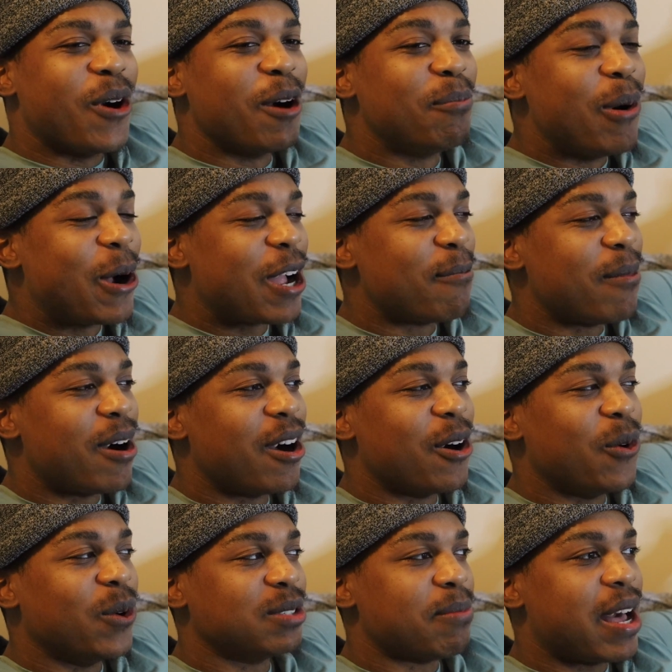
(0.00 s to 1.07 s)
one Pokemon
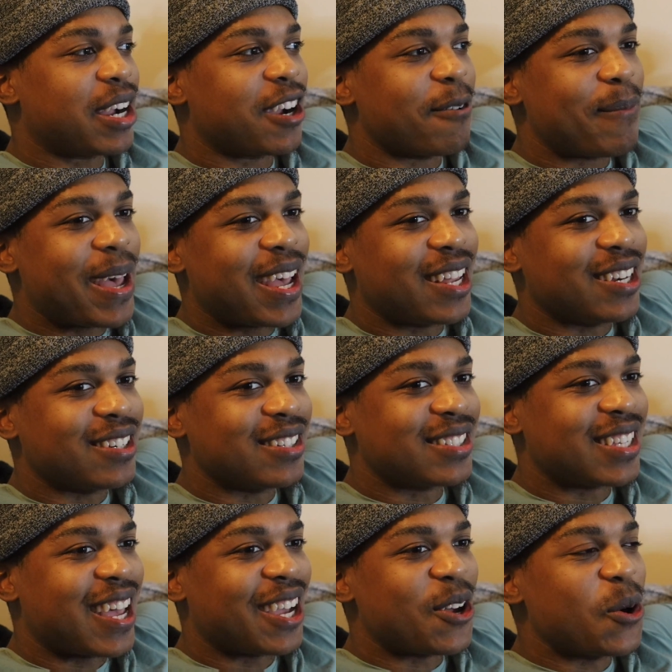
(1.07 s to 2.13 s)
who was my commander.
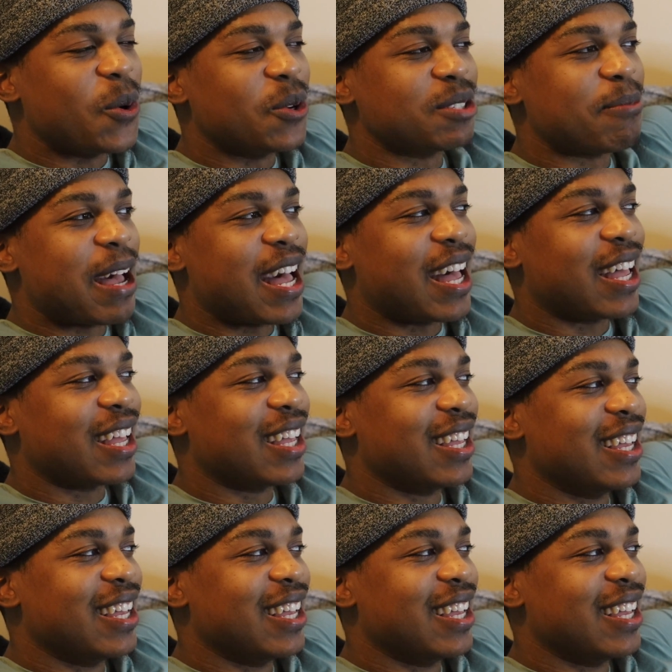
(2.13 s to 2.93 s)
It's like, who was my